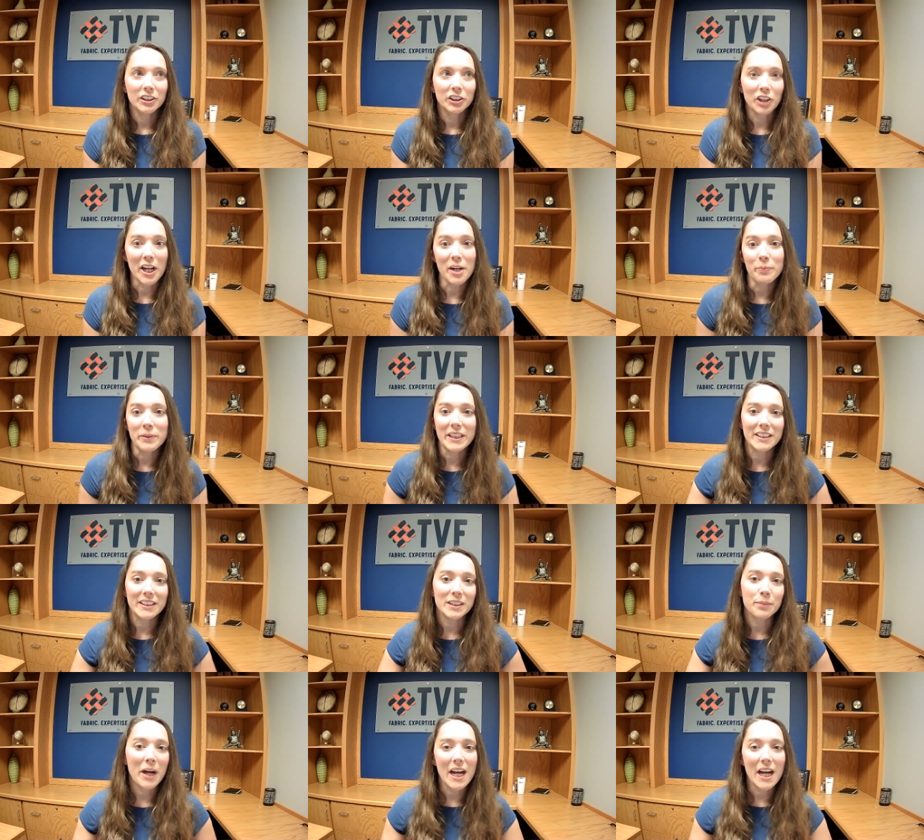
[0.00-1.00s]
try to be
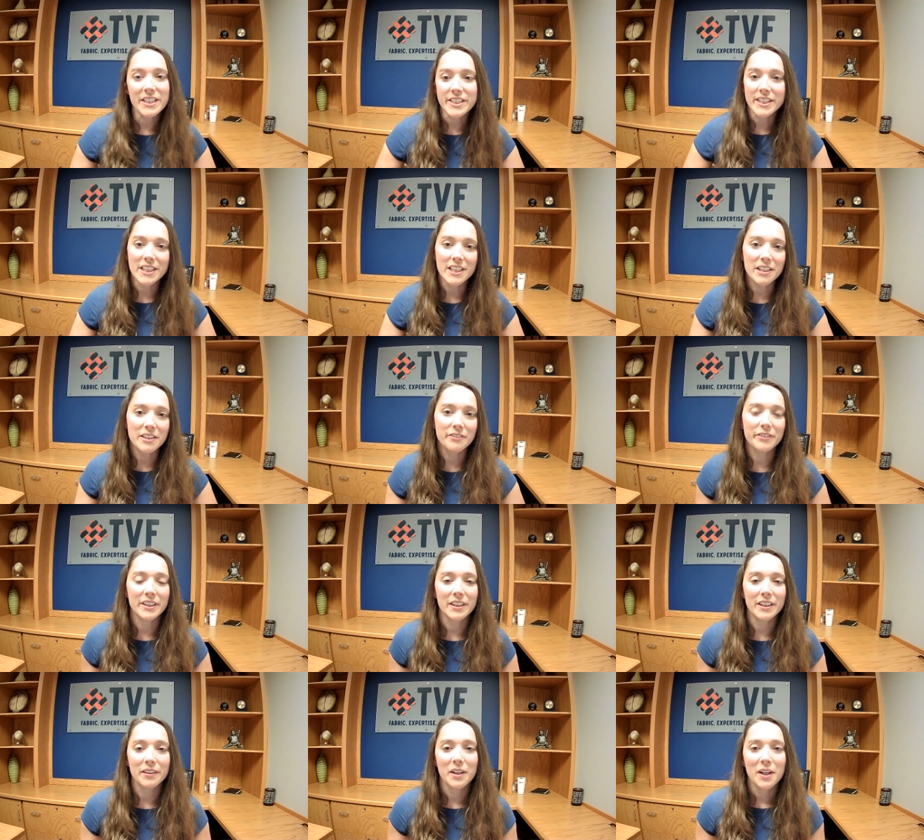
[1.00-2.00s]
as positive.
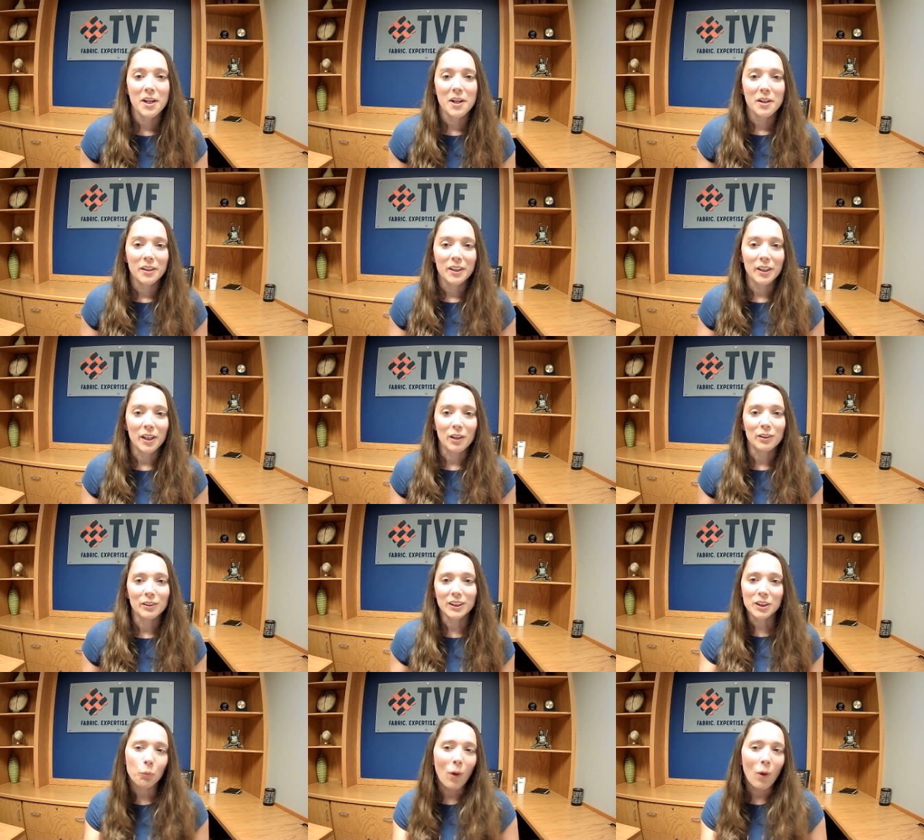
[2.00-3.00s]
And,
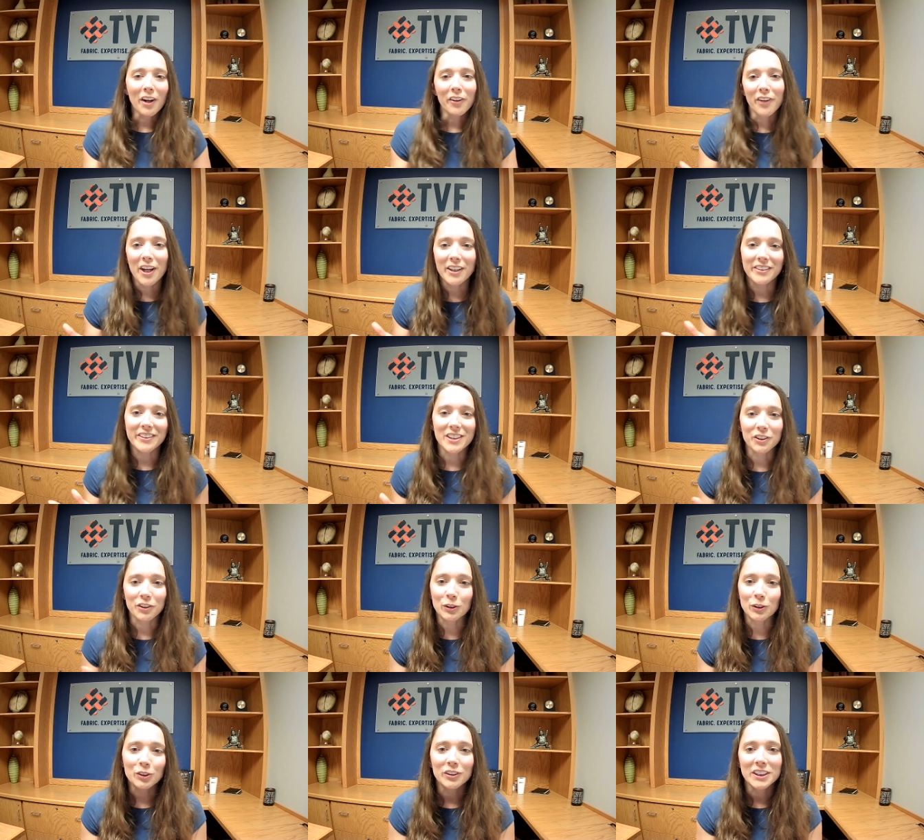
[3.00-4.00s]
you just walk around in the
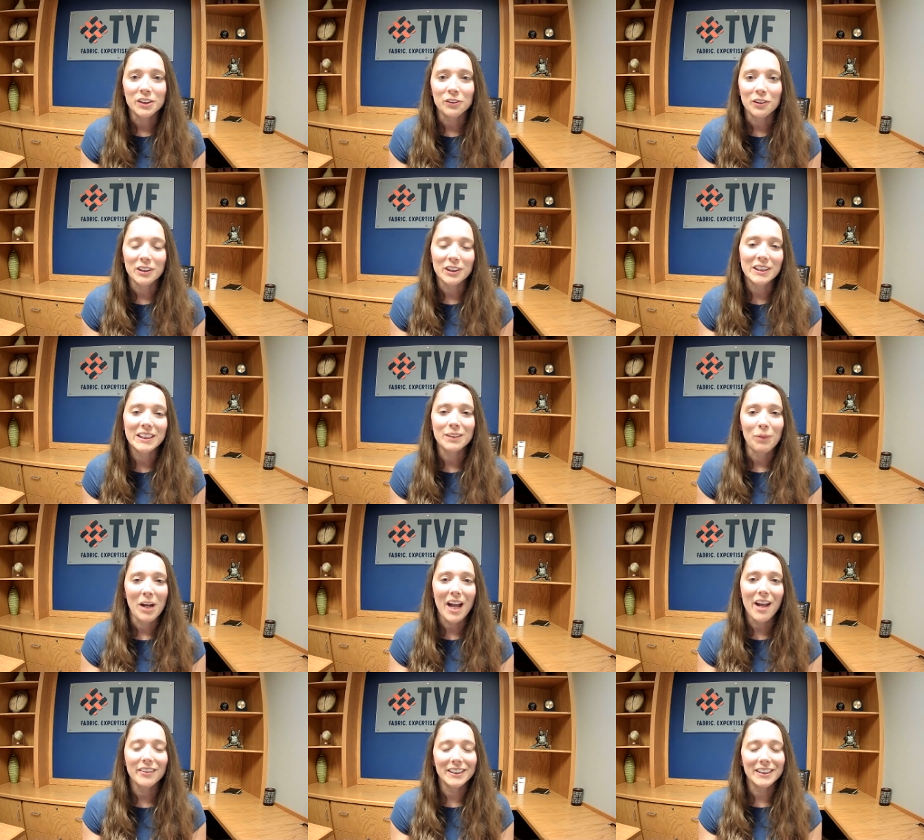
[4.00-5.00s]
grocery store and you
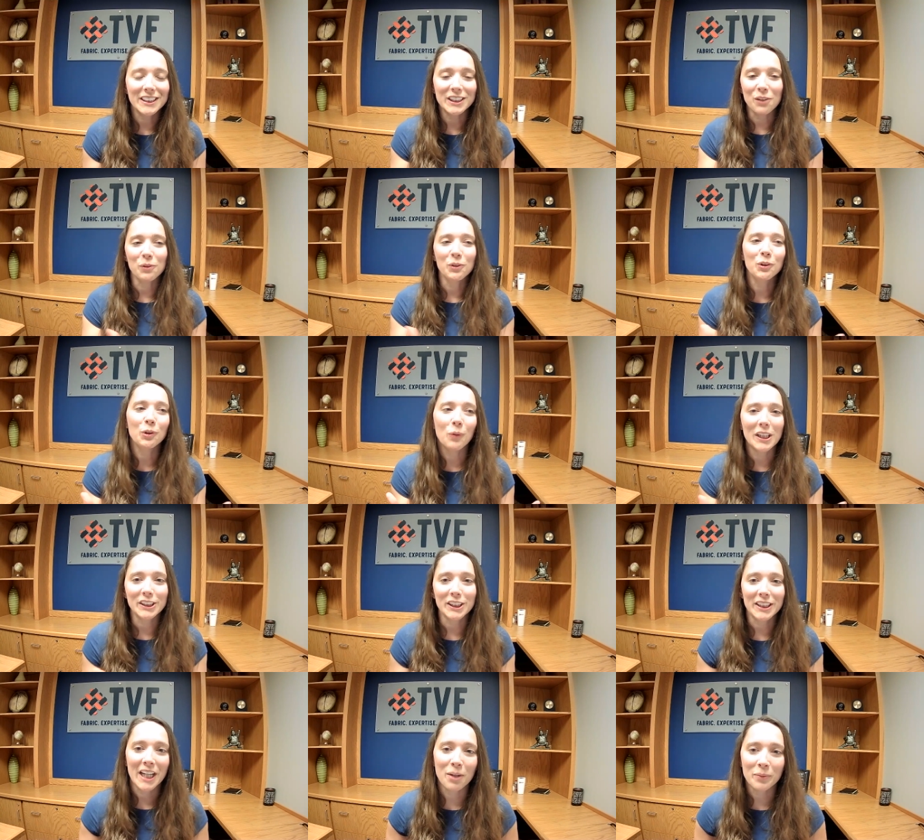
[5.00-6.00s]
smile, and it's so cool
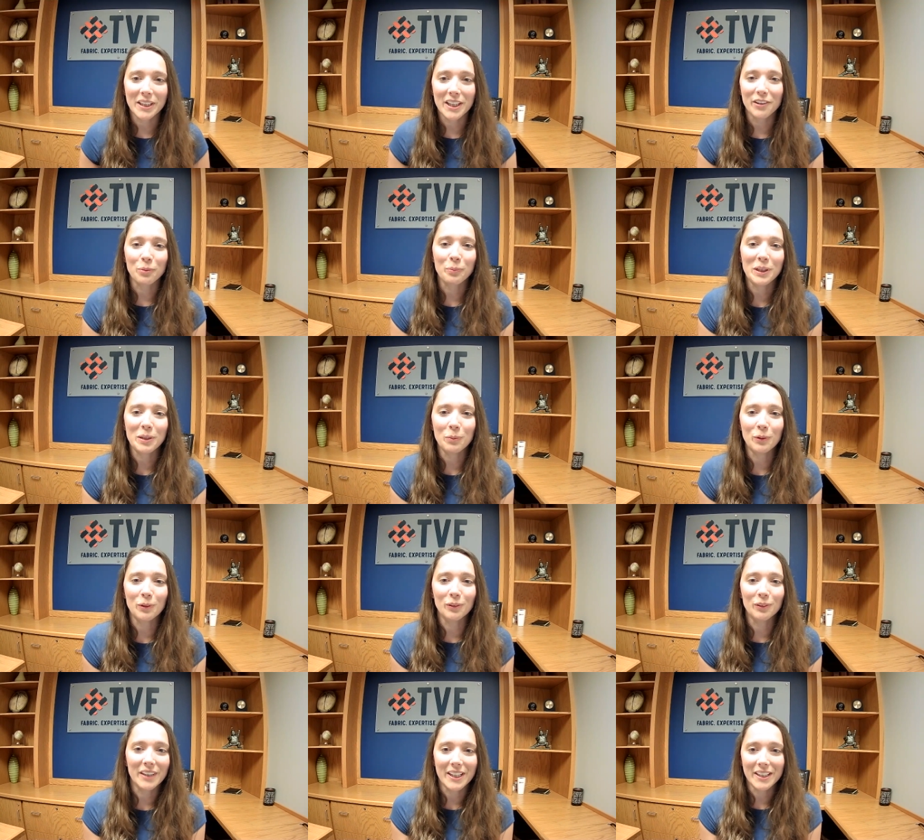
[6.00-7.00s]
watching how many other
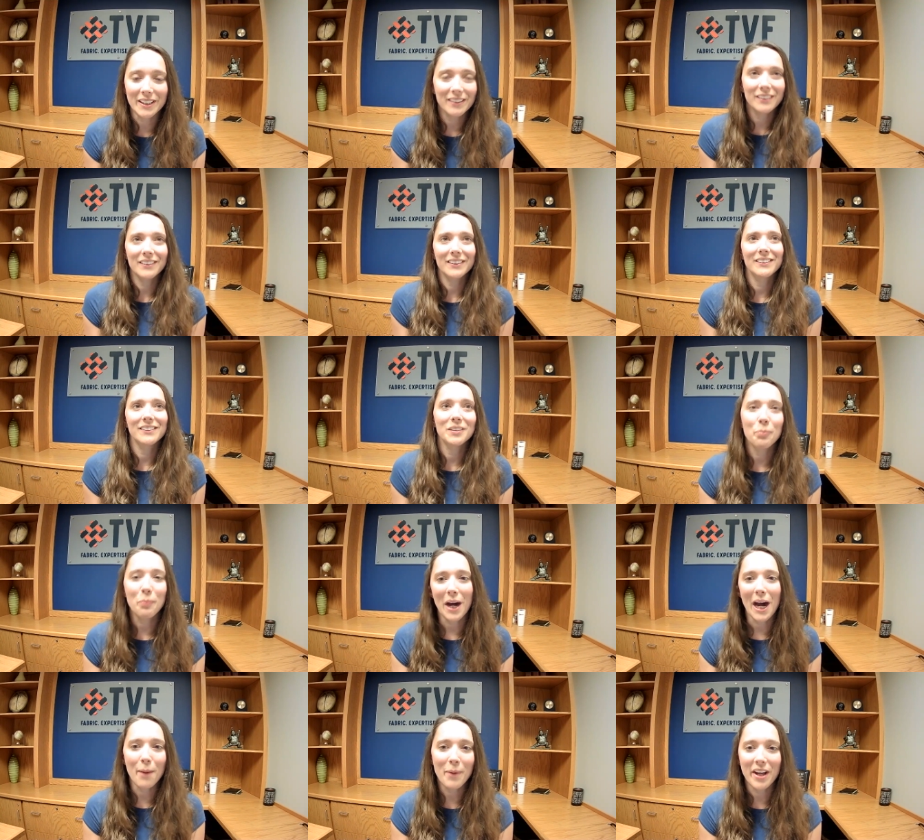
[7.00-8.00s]
people like
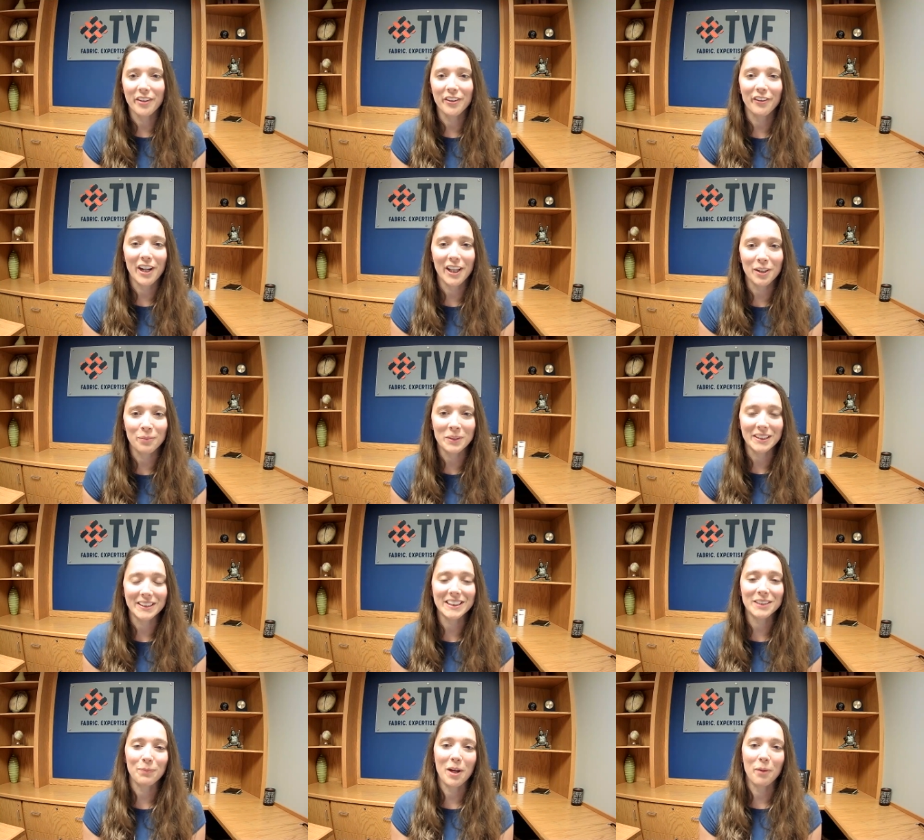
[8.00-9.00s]
pop out of their element and
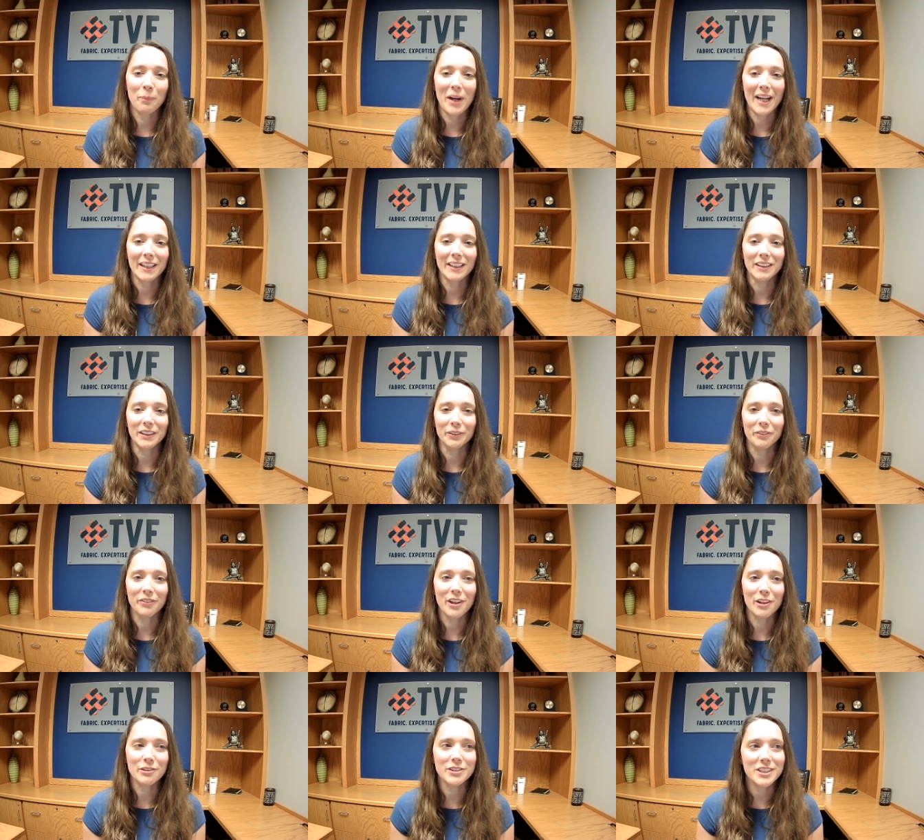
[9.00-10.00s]
smile back at you. And
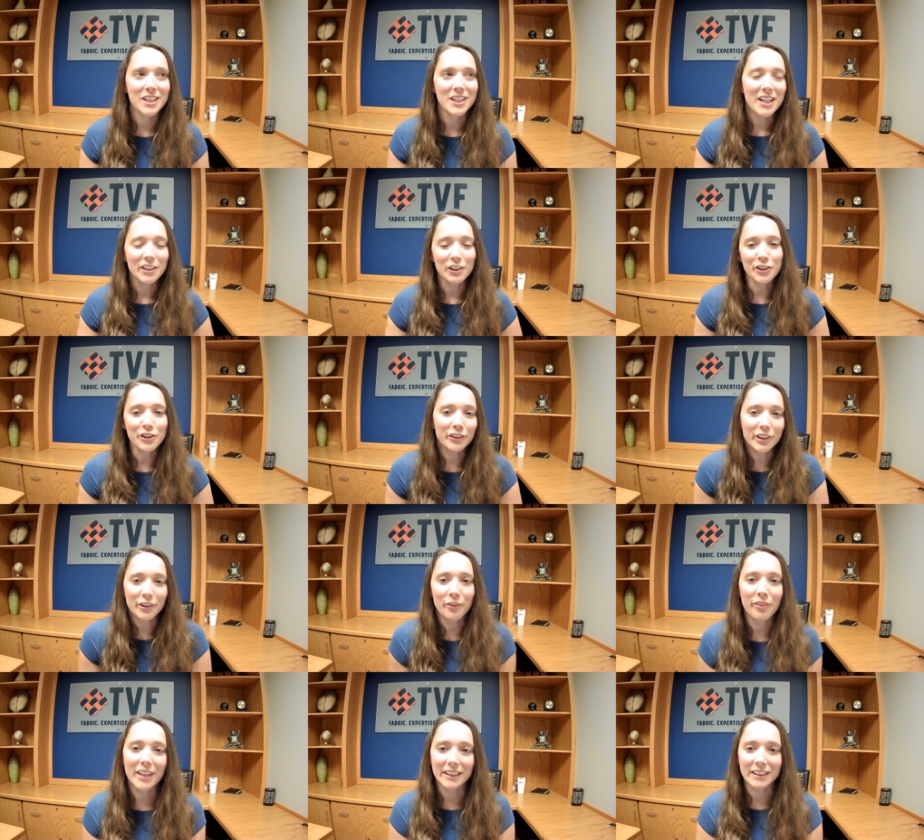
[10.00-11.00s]
those are the
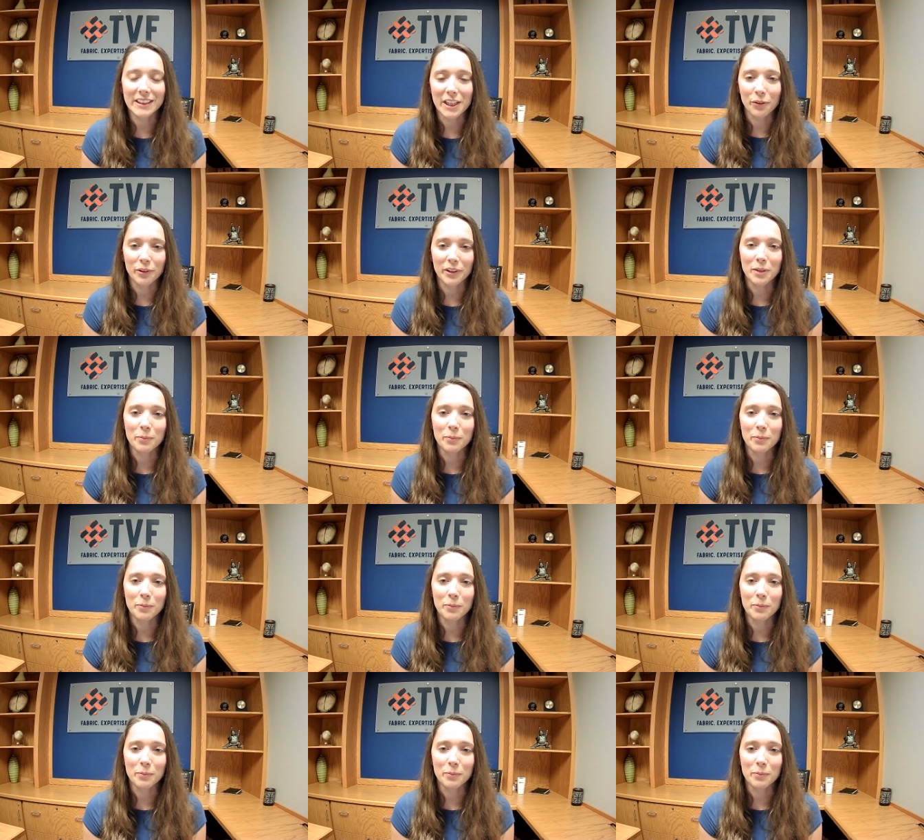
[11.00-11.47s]
little things that I really